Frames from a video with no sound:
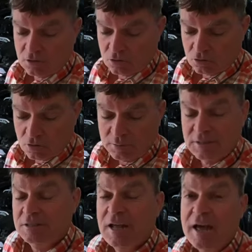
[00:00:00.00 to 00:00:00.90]
So I'm
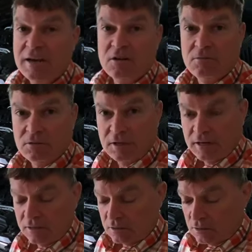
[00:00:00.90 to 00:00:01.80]
ecstatic over
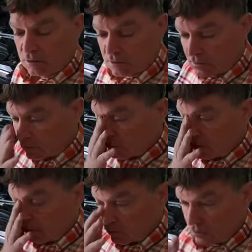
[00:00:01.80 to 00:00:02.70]
that. So
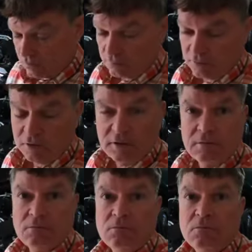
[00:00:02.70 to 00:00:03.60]
that was a
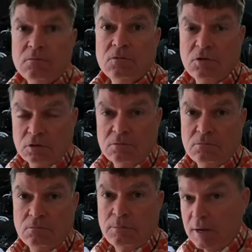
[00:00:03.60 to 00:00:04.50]
very
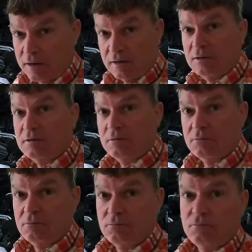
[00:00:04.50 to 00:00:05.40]
good buy
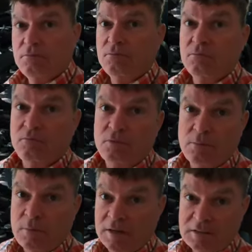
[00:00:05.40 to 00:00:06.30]

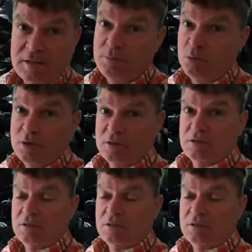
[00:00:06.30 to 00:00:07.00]
from my standpoint.